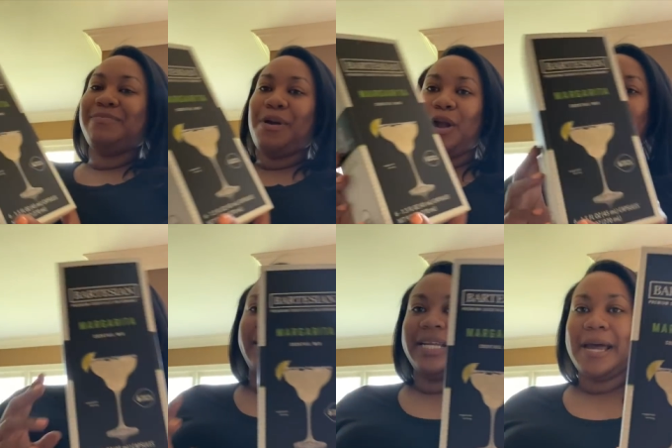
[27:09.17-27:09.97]

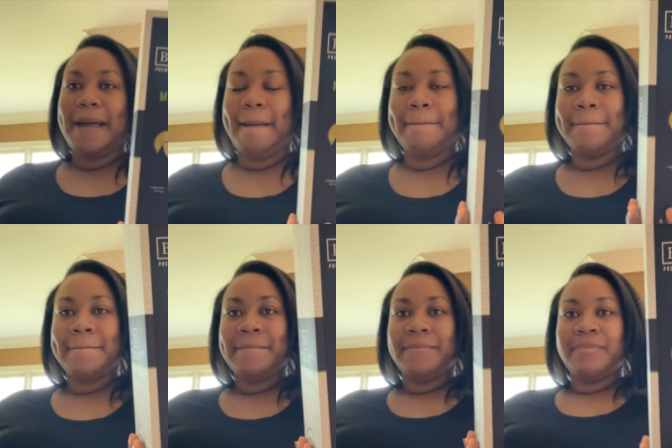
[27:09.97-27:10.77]
Margarita.
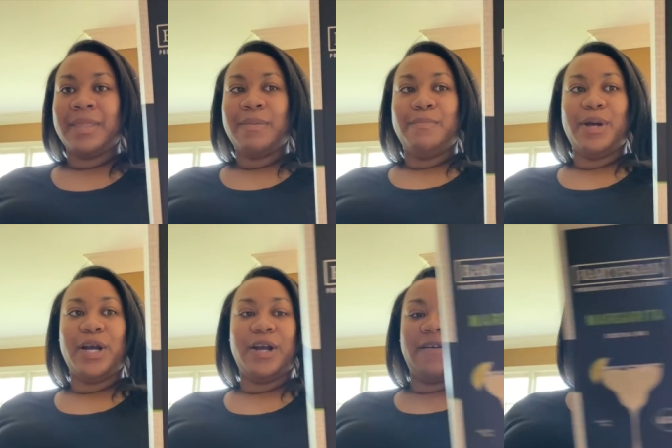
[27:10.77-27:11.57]

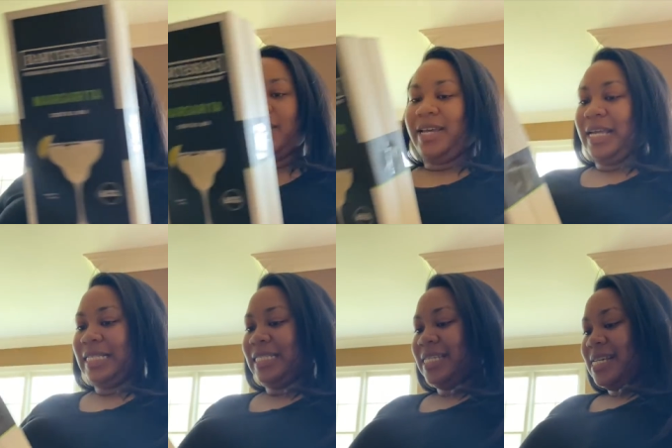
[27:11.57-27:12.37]
Perfect.